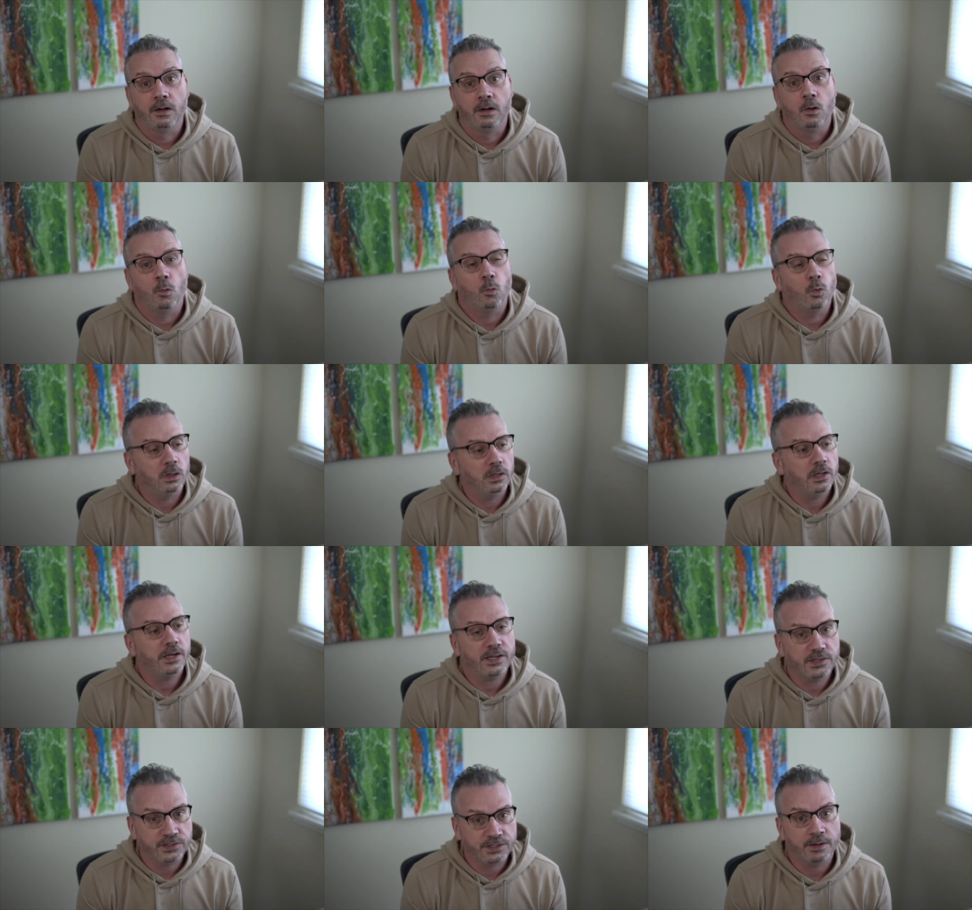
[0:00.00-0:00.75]
we'll
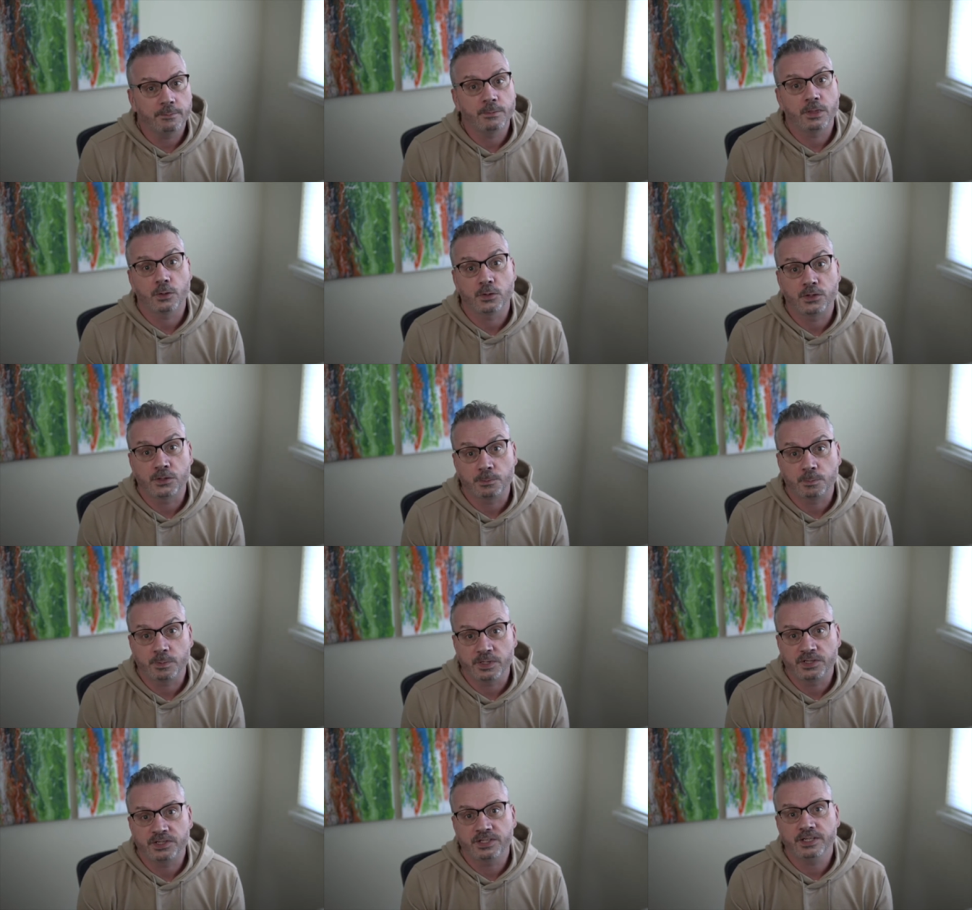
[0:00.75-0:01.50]
look at some of those
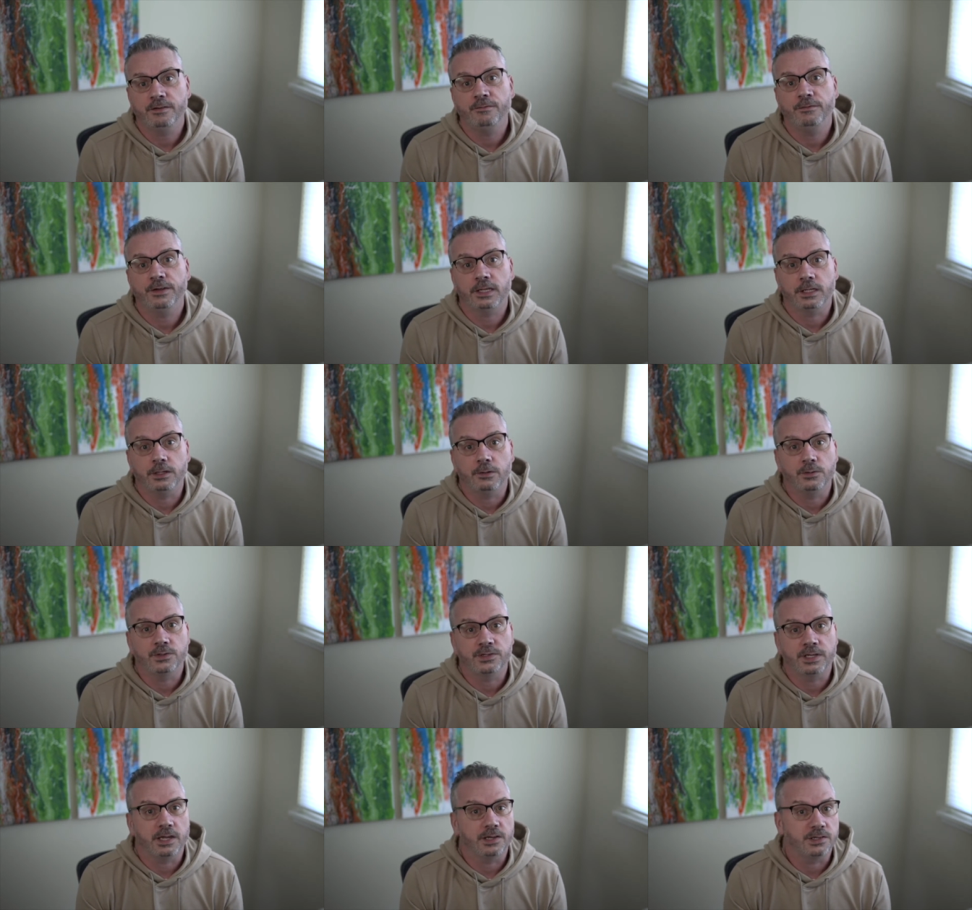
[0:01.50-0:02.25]
specific
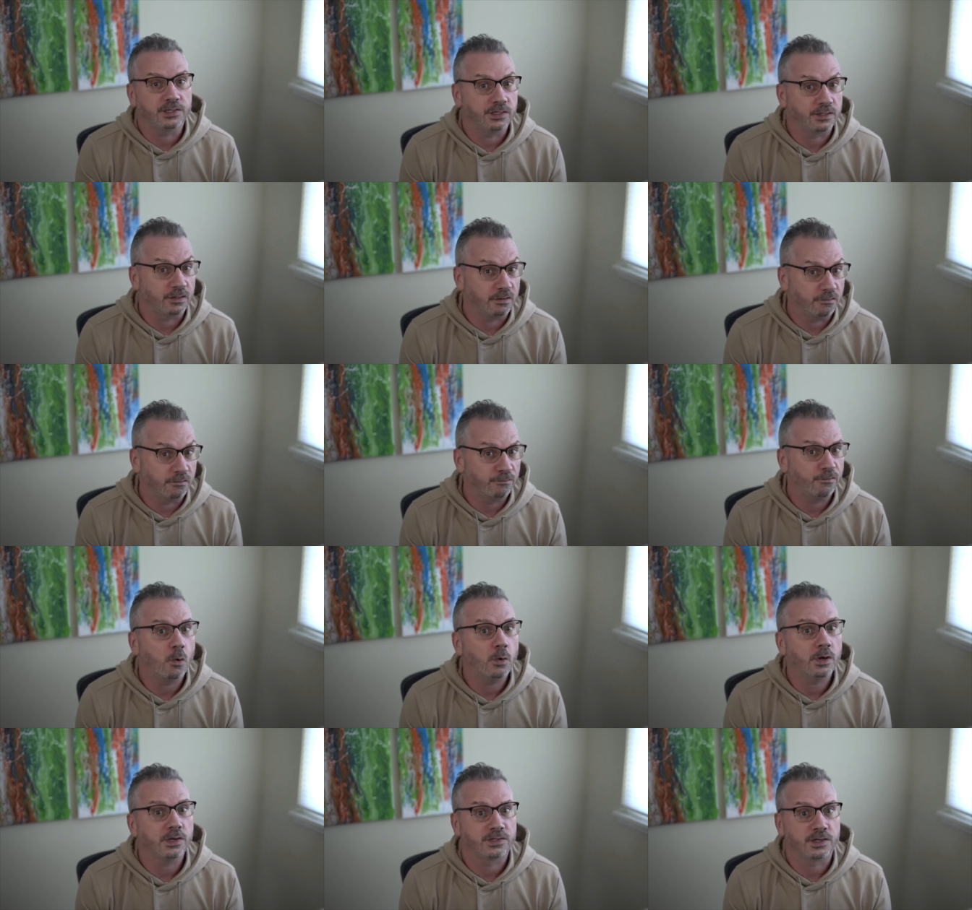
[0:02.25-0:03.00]
use cases and
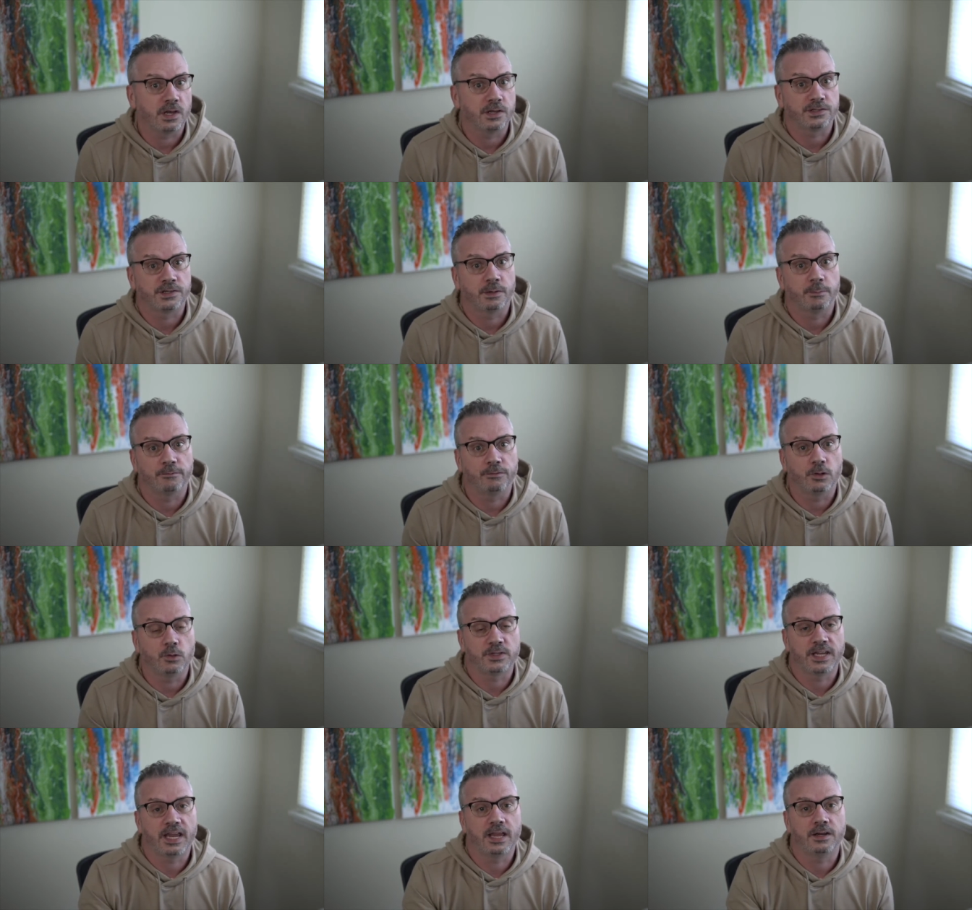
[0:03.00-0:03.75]
focus on some of
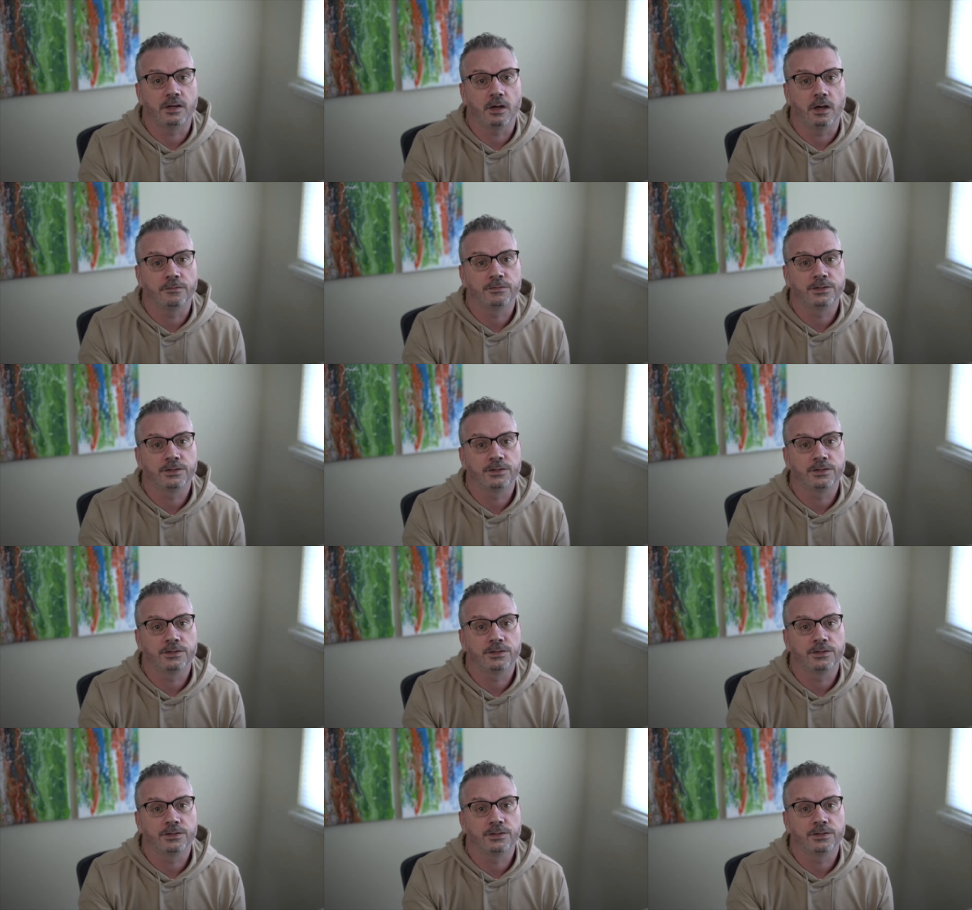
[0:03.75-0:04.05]
those handoffs.